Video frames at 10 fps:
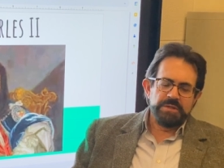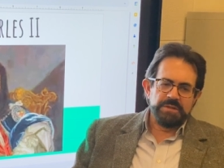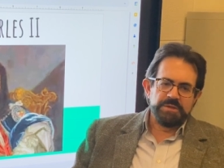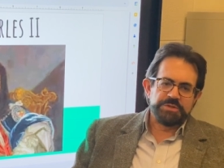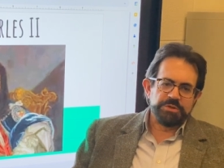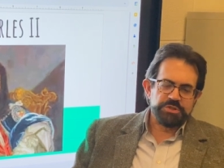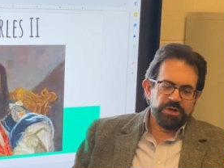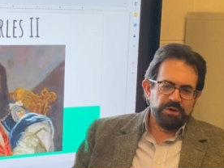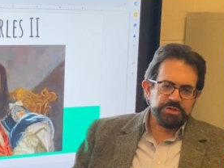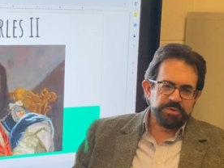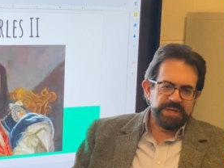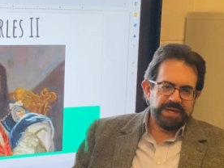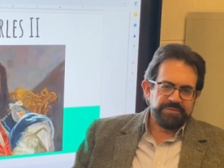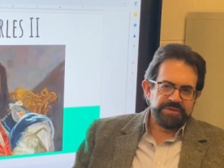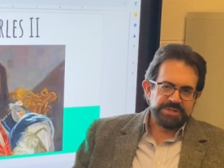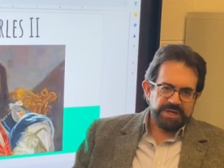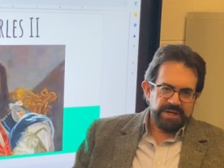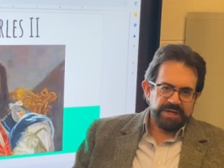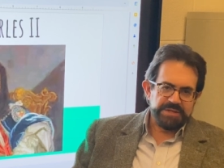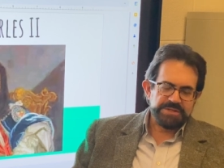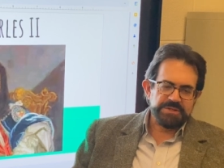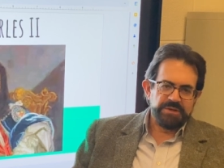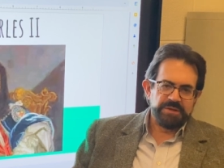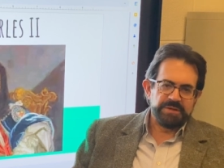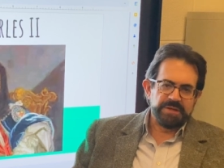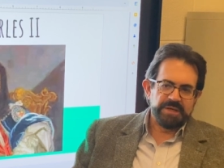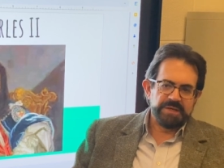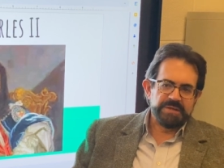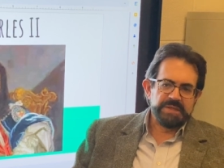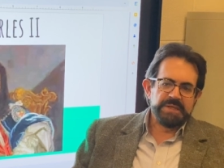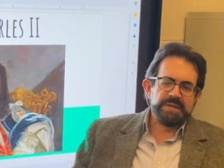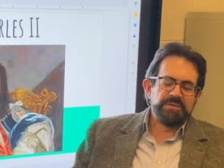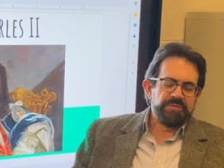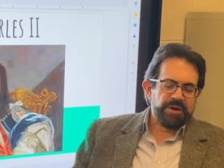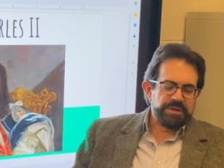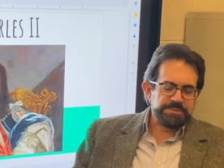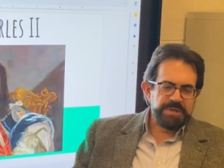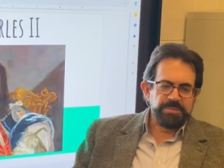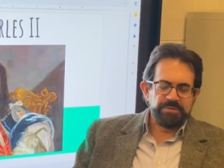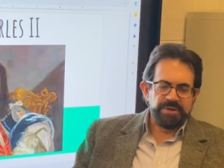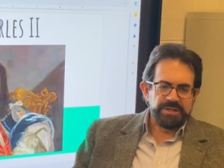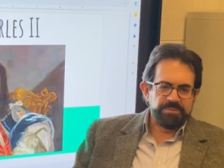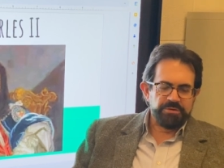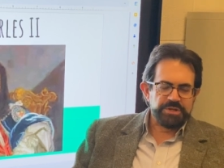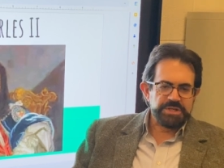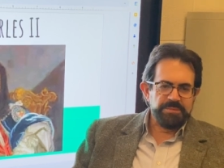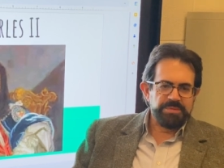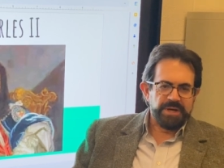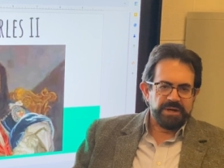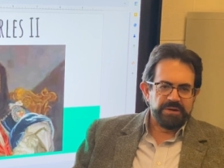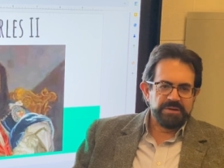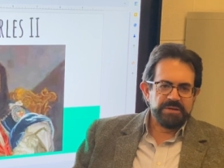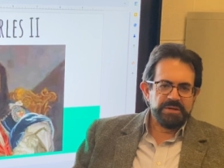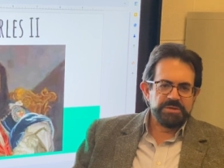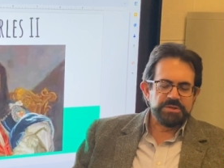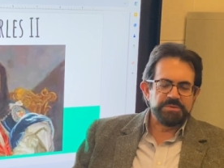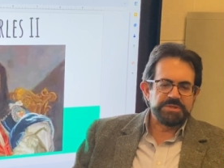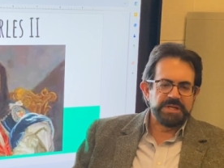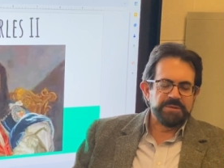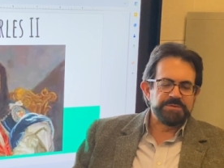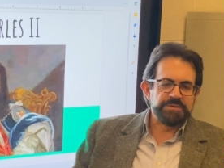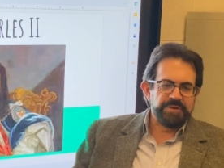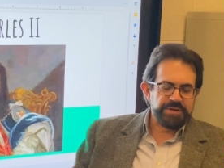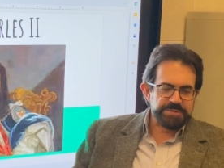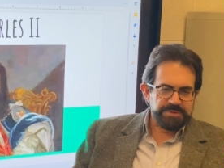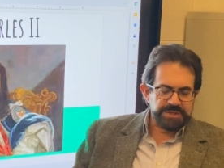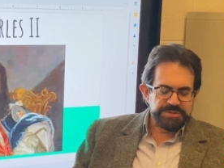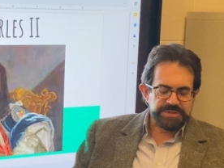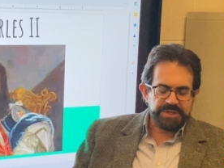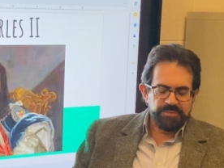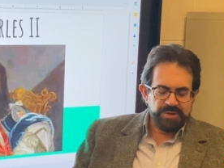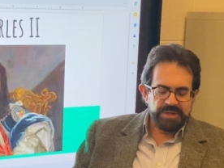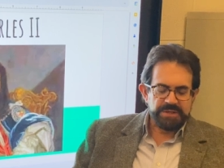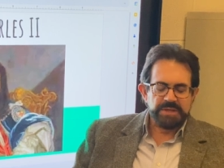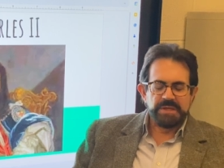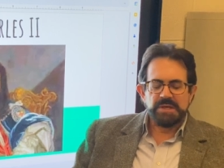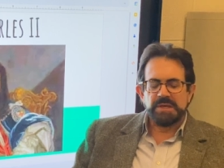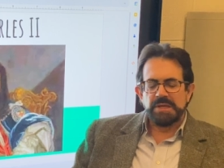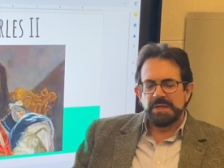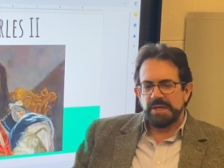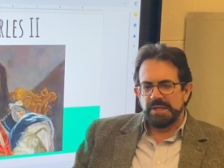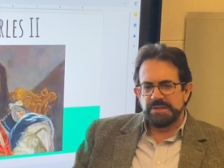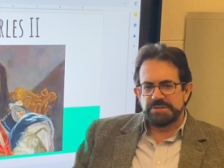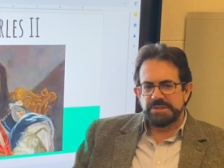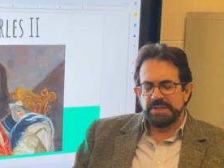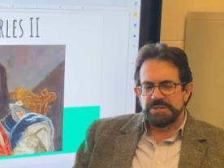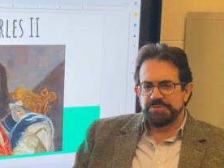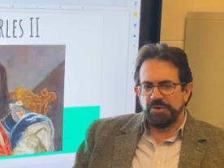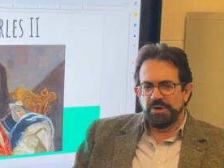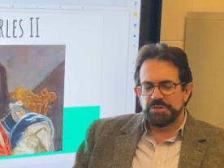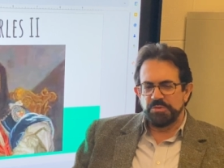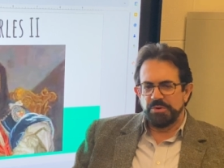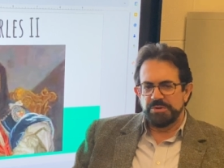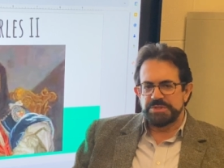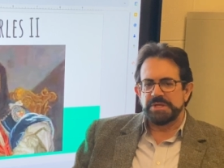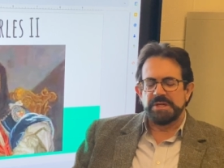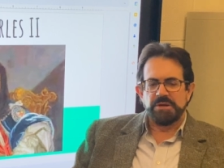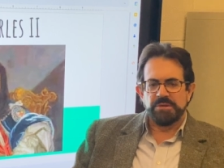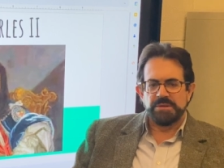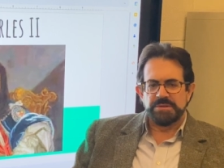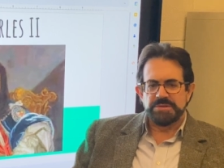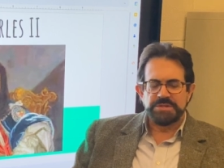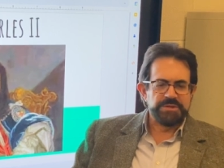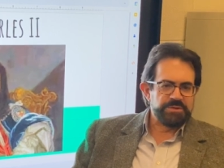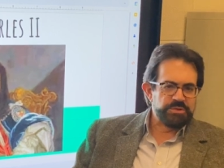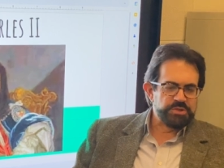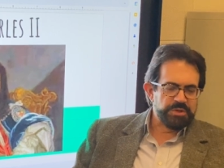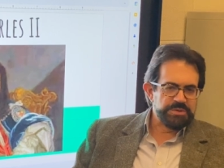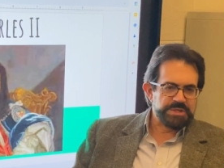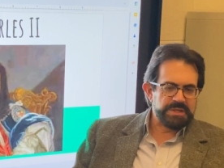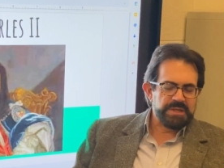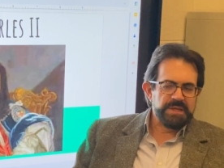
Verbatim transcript: so Charles would have his eyes on various people around the British Empire to send him to various places he wanted. And to, as far as we're sitting here in southern New Jersey,